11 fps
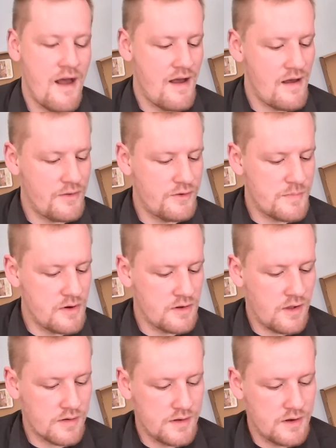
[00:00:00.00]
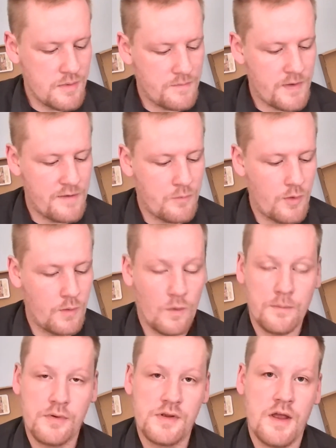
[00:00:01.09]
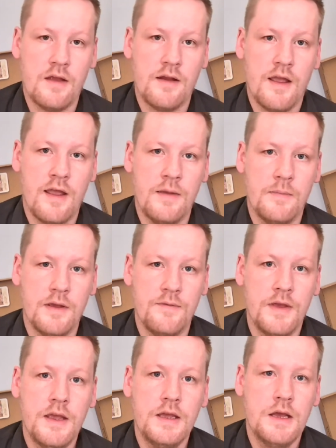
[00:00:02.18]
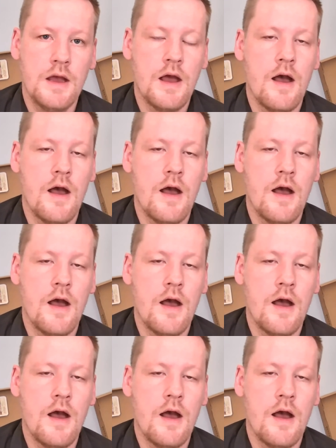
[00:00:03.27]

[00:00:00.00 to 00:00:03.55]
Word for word: Uh, this beer clock's in about 5.1% ABV.